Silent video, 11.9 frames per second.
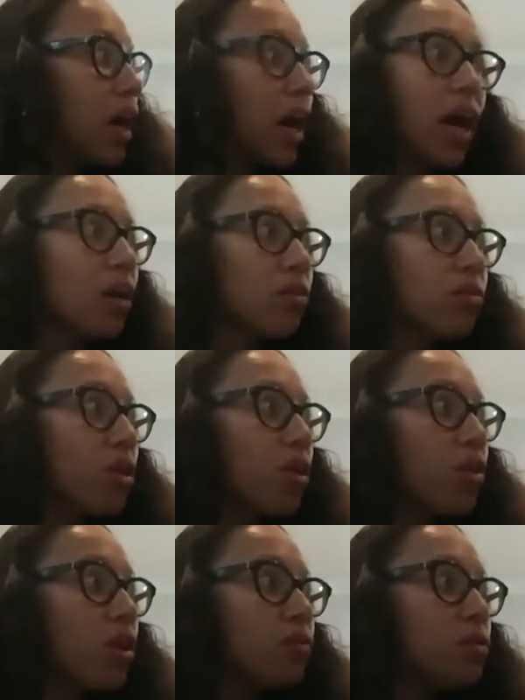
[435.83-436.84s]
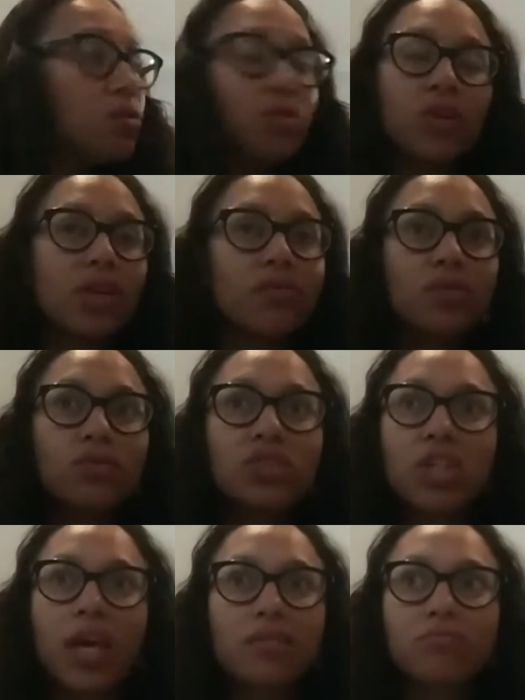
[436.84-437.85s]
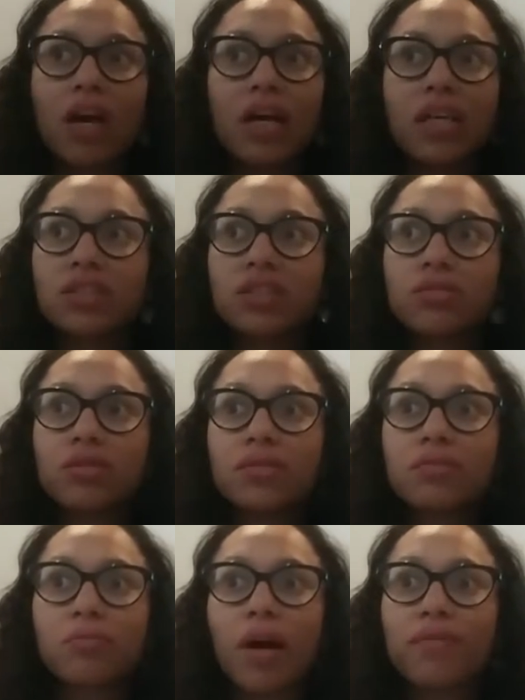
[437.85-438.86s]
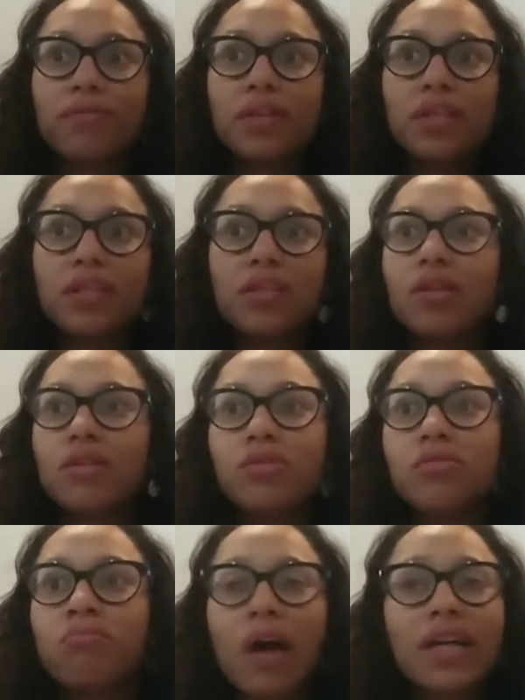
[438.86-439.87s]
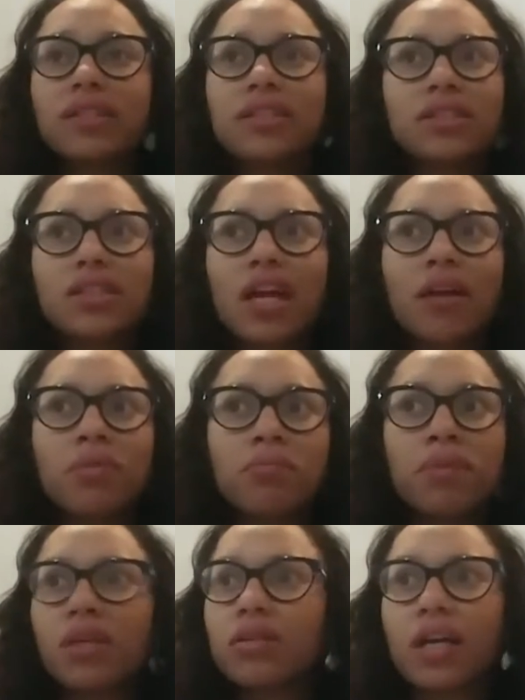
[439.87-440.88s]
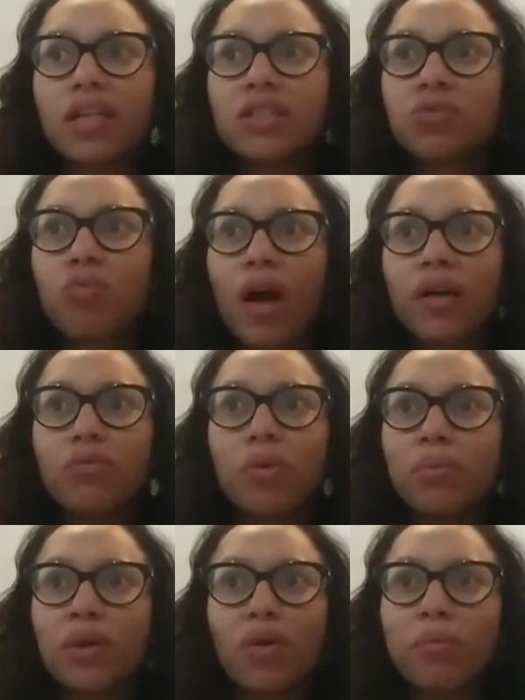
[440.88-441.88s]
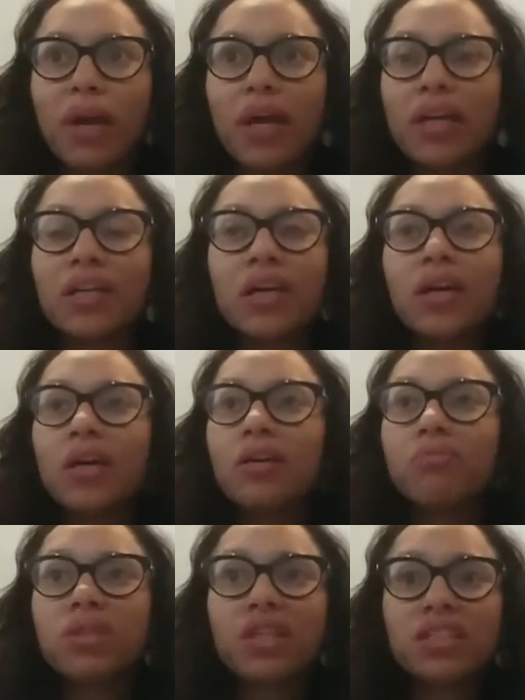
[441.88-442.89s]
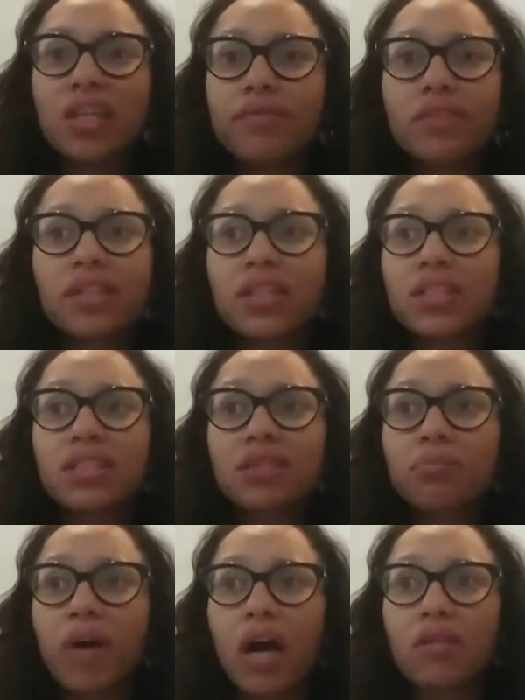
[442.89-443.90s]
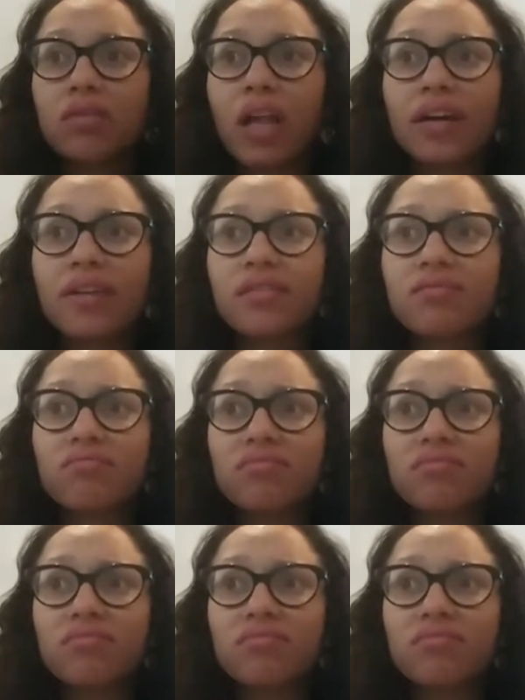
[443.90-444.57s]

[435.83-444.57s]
I don't know, if you if you check my history, my feed, you might think that I'm a middle-aged white woman or man, because everything is about, like,